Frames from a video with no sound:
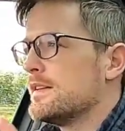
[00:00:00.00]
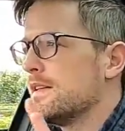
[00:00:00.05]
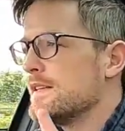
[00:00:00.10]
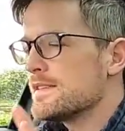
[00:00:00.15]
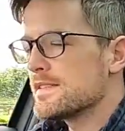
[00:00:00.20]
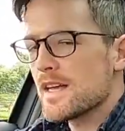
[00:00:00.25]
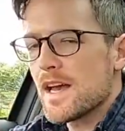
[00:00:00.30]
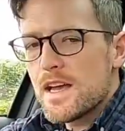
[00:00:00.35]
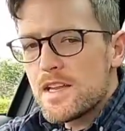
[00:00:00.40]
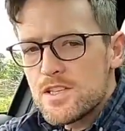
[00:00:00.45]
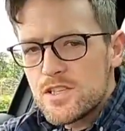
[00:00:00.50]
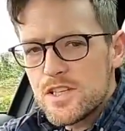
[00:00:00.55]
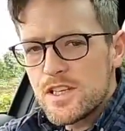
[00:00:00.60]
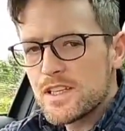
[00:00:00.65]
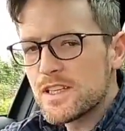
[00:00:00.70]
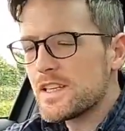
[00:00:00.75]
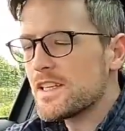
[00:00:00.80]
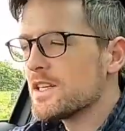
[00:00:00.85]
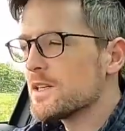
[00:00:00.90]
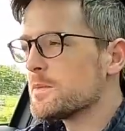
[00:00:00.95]
This
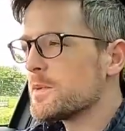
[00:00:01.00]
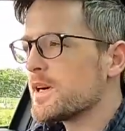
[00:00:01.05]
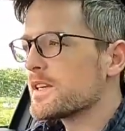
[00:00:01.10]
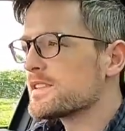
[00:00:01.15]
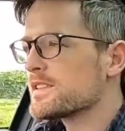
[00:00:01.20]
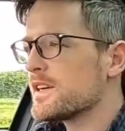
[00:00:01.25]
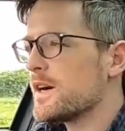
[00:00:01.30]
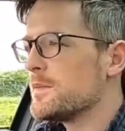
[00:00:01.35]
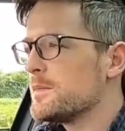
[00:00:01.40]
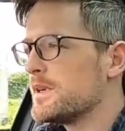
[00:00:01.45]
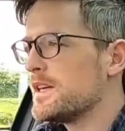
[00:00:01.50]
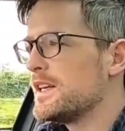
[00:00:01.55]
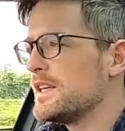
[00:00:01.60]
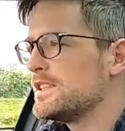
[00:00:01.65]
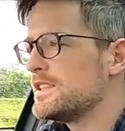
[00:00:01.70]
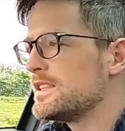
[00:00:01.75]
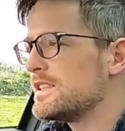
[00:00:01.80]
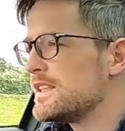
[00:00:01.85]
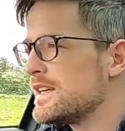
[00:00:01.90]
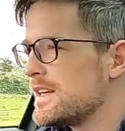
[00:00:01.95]
engine and gearbox
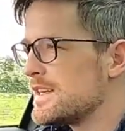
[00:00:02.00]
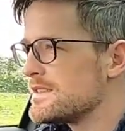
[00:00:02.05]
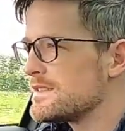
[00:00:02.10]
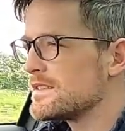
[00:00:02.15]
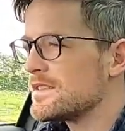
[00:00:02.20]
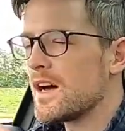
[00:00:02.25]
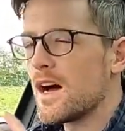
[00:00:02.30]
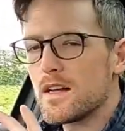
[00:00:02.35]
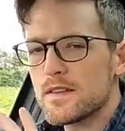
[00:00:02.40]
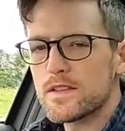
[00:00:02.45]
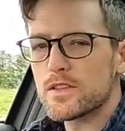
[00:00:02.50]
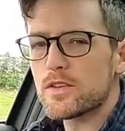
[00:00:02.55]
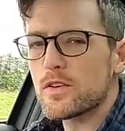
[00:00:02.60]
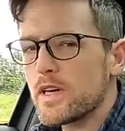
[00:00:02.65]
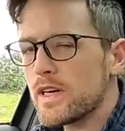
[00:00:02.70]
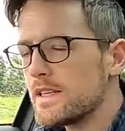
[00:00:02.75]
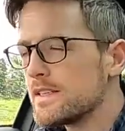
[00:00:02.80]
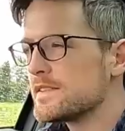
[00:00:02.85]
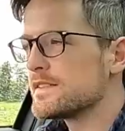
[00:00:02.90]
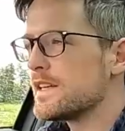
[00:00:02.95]
combination is not the
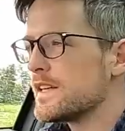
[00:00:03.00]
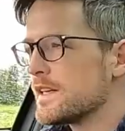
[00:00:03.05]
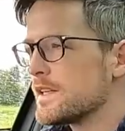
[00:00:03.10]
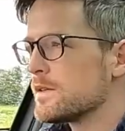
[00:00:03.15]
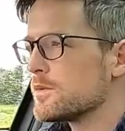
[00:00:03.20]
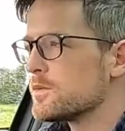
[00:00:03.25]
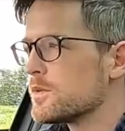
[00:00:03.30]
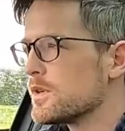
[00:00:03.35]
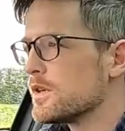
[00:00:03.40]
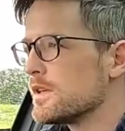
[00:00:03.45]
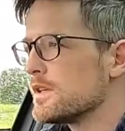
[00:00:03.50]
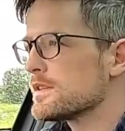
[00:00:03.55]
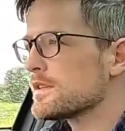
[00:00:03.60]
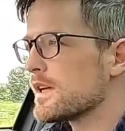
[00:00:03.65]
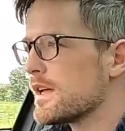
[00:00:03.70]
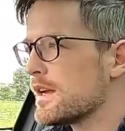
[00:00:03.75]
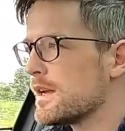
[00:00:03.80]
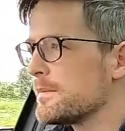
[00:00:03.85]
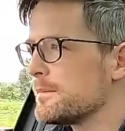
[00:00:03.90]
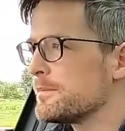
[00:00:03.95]
greatest thing in the
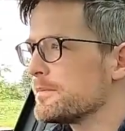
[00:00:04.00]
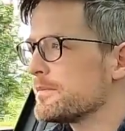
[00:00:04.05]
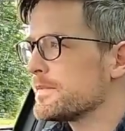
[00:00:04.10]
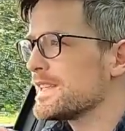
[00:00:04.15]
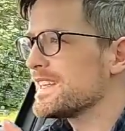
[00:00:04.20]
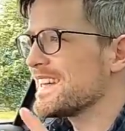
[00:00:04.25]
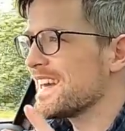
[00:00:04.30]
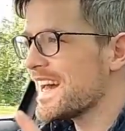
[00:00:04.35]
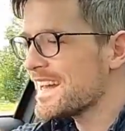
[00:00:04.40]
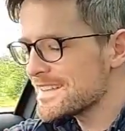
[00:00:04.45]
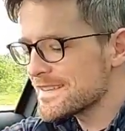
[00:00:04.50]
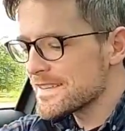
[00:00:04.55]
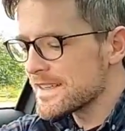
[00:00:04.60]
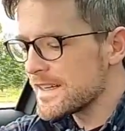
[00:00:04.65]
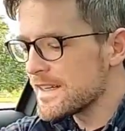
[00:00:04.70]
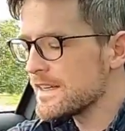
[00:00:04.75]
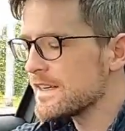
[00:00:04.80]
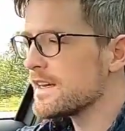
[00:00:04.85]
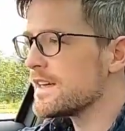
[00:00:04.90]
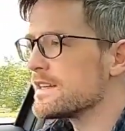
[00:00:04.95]
world, and I'm
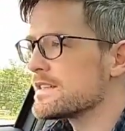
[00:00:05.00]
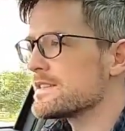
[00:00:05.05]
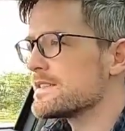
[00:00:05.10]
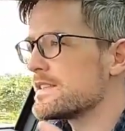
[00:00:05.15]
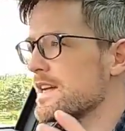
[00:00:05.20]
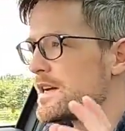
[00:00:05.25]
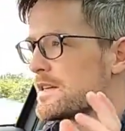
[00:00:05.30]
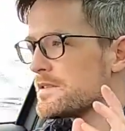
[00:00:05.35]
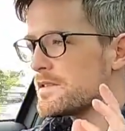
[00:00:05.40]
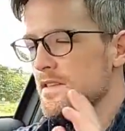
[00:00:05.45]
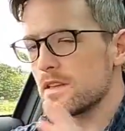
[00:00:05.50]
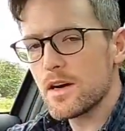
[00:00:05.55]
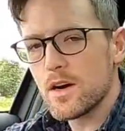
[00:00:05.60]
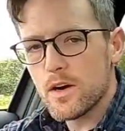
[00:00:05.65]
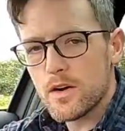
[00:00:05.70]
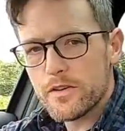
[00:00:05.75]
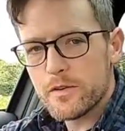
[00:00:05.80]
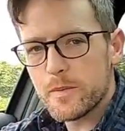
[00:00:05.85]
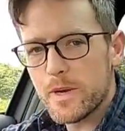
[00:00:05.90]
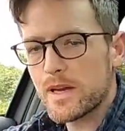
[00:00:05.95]
guessing it's down to the
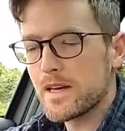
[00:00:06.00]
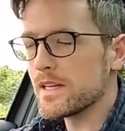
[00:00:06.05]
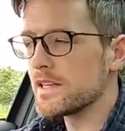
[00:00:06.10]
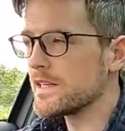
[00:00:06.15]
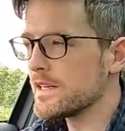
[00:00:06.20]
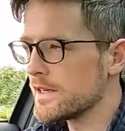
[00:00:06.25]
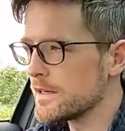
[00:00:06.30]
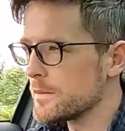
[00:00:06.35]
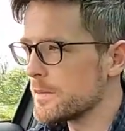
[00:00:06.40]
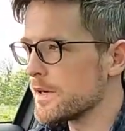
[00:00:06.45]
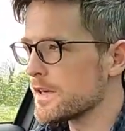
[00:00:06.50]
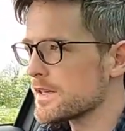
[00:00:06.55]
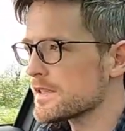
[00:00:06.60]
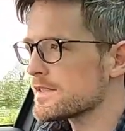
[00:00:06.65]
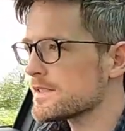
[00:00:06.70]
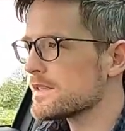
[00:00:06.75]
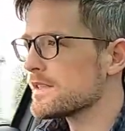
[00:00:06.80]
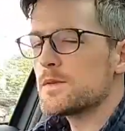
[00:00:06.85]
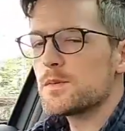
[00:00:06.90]
automatic gearbox.